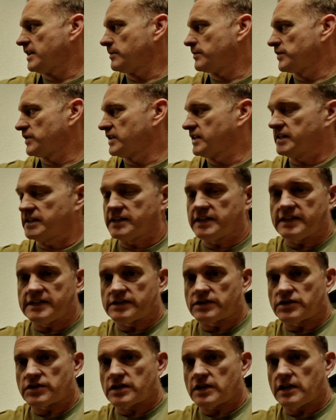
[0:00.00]
I had a pretty
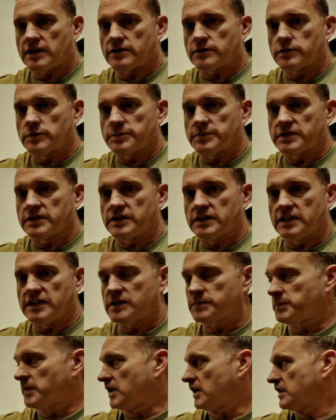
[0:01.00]
decent shot group in
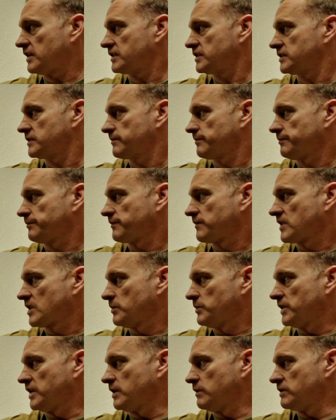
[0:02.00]
this box,
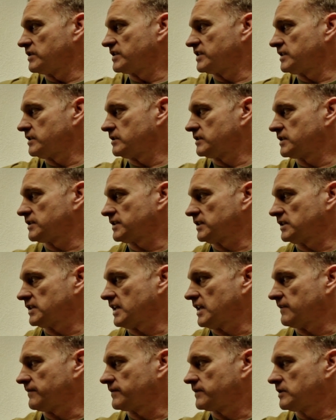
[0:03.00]
but it was still to the
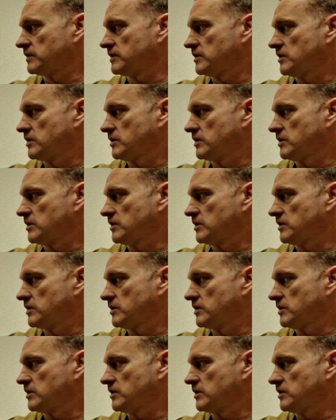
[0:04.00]
left,